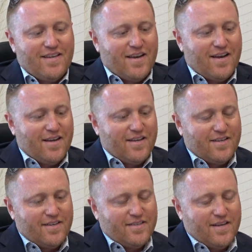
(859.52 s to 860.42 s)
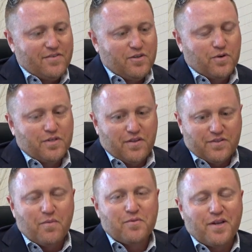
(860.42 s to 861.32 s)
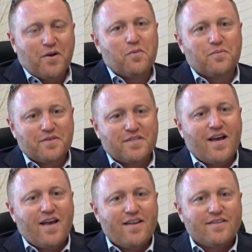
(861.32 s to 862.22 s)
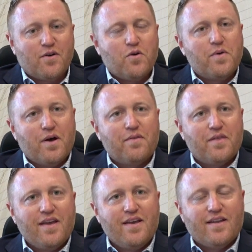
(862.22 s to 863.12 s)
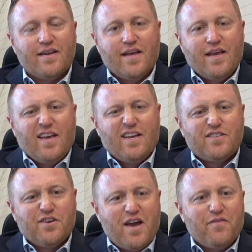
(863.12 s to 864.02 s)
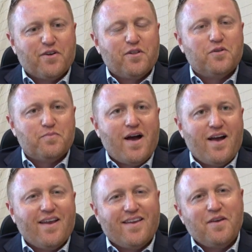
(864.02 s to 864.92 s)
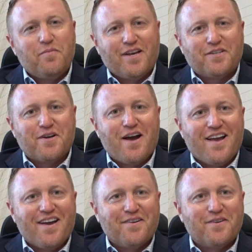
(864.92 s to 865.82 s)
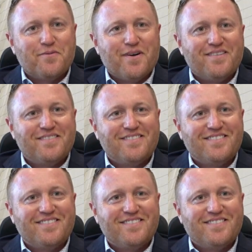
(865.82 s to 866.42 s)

obviously works on the Cypress at Home side as a home health aide, and it's good having her close by. I keep an extra eye on her as well.